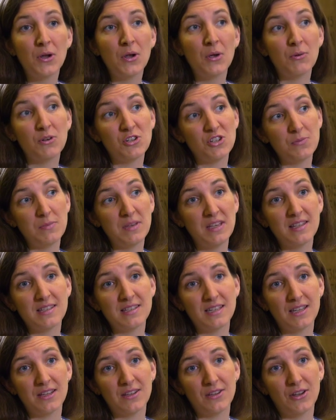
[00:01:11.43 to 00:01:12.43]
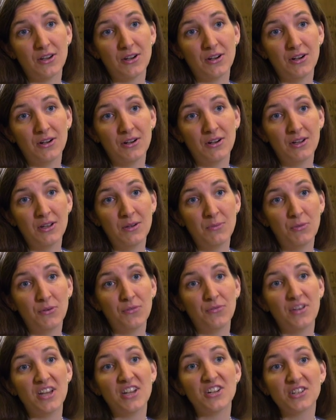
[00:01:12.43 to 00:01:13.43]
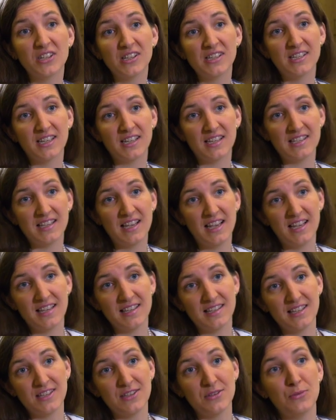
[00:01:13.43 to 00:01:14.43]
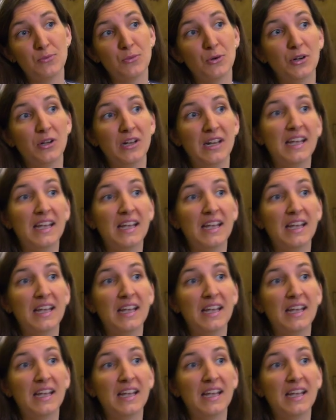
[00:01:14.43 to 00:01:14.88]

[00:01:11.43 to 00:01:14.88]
which means that your professional success is no more